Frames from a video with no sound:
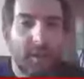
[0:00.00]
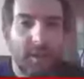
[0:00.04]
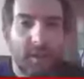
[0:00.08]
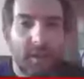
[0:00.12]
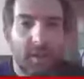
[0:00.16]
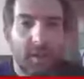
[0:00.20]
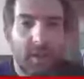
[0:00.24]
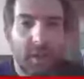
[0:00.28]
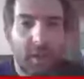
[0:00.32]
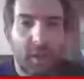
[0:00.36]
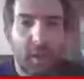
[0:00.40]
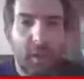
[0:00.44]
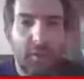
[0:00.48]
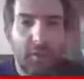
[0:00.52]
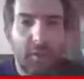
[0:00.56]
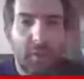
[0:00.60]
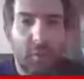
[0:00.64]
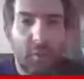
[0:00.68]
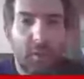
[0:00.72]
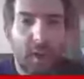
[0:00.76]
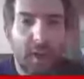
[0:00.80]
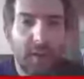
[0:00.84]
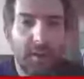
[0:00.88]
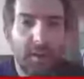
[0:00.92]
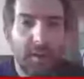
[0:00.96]
Hello
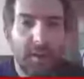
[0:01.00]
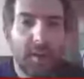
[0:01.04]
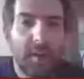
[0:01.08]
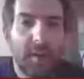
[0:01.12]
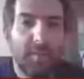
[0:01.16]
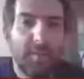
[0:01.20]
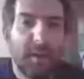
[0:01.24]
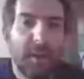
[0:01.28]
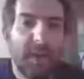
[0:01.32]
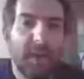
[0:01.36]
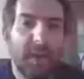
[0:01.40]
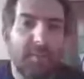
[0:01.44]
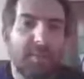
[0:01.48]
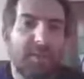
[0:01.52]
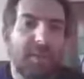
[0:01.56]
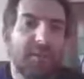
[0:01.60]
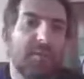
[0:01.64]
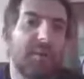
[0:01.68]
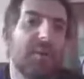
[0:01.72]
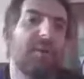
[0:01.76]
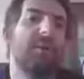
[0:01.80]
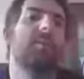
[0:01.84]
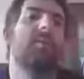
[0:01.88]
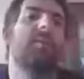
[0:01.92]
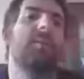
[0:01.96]
everyone, my name is
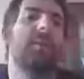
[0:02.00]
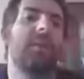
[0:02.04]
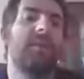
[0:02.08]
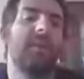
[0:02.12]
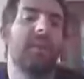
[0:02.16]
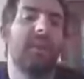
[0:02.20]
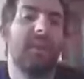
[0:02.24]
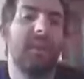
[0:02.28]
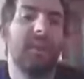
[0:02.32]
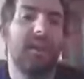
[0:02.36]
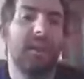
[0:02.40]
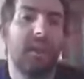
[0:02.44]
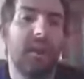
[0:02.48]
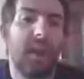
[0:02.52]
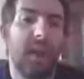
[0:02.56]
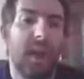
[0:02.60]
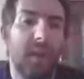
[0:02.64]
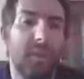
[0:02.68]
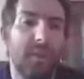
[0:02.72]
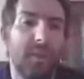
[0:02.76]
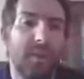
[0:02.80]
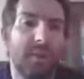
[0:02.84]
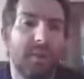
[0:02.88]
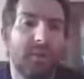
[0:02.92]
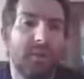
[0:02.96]
Paolo Bonzini,
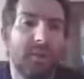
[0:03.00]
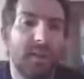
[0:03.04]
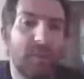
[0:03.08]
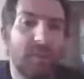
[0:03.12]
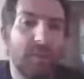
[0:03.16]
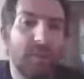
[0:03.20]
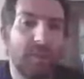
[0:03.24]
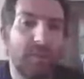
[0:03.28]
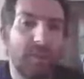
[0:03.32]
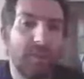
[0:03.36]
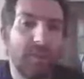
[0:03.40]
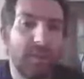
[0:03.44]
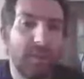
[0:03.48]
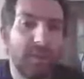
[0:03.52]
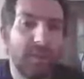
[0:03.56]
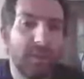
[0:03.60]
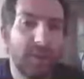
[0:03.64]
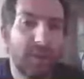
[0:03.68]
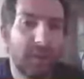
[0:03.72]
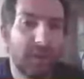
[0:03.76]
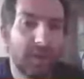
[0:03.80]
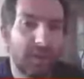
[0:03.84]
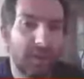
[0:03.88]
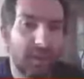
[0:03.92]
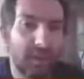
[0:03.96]
I'm a distinguished
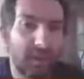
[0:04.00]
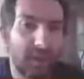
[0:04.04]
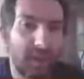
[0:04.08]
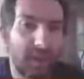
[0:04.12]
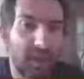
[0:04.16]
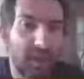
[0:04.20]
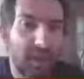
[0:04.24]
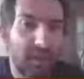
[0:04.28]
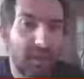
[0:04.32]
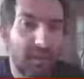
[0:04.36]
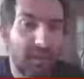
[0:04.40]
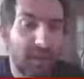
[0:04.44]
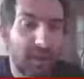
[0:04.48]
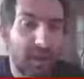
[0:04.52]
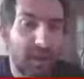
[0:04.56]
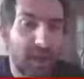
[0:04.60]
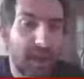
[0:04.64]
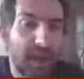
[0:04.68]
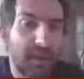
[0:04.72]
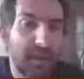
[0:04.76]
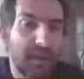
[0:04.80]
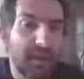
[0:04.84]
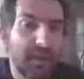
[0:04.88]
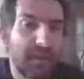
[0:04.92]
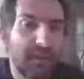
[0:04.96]
engineer at Red Hat,
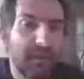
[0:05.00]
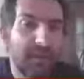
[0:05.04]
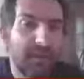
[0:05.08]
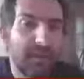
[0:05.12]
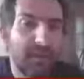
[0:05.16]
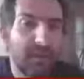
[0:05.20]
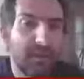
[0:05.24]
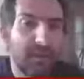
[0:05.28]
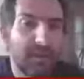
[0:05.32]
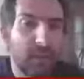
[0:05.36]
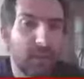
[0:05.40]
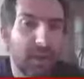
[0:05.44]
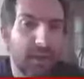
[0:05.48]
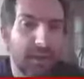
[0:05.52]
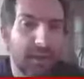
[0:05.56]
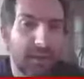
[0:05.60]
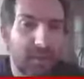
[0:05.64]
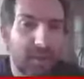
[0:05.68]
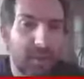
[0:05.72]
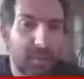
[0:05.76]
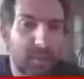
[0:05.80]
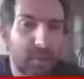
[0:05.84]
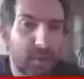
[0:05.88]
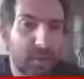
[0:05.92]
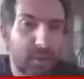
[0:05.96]
and this is the
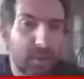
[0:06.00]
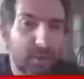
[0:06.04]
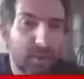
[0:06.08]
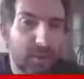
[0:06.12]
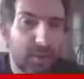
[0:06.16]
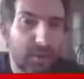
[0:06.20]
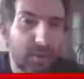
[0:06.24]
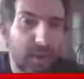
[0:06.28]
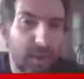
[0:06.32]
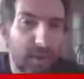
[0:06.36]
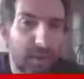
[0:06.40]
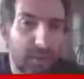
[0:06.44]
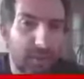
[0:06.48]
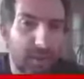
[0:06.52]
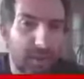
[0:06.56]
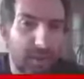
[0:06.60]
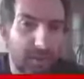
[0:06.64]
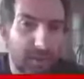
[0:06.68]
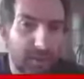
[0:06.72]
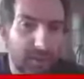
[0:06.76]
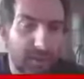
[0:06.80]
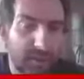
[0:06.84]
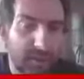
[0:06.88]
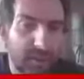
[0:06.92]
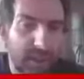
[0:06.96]
question I'm going to try to
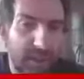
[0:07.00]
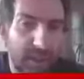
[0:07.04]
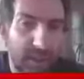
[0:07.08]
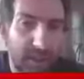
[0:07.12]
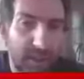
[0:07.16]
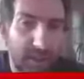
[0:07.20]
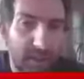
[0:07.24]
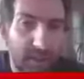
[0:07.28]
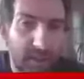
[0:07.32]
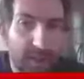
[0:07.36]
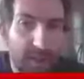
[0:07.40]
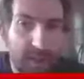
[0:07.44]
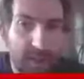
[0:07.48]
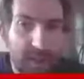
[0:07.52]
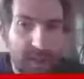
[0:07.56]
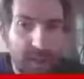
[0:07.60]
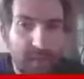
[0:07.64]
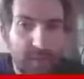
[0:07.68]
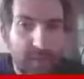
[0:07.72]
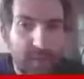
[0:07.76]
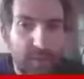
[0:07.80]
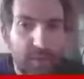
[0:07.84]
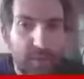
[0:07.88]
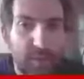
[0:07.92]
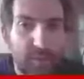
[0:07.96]
answer today.
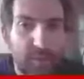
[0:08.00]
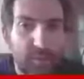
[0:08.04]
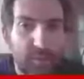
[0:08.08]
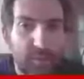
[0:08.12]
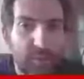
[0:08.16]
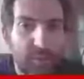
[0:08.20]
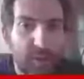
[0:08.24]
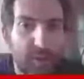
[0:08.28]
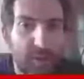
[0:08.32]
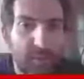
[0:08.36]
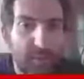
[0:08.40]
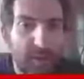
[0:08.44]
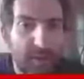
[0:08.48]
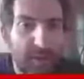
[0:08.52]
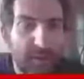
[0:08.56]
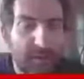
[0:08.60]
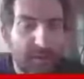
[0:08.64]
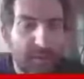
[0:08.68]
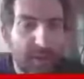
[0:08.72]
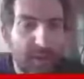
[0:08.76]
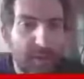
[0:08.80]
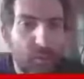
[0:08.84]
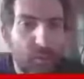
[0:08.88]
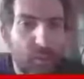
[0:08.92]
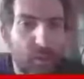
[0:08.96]
Is QEMU
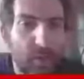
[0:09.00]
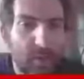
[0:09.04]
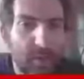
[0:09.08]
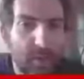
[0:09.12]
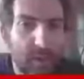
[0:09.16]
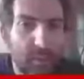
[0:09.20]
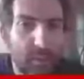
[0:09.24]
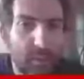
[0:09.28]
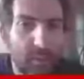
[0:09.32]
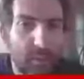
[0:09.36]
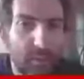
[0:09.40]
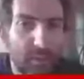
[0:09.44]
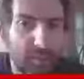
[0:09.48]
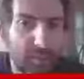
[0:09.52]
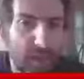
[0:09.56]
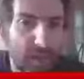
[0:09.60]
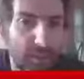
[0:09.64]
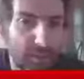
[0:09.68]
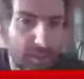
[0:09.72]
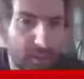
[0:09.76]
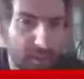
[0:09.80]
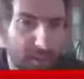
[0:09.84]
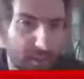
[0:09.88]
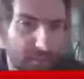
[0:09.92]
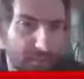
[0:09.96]
complex and what can we do
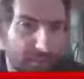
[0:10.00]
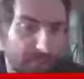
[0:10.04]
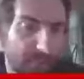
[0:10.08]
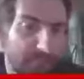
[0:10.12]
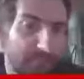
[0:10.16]
about it?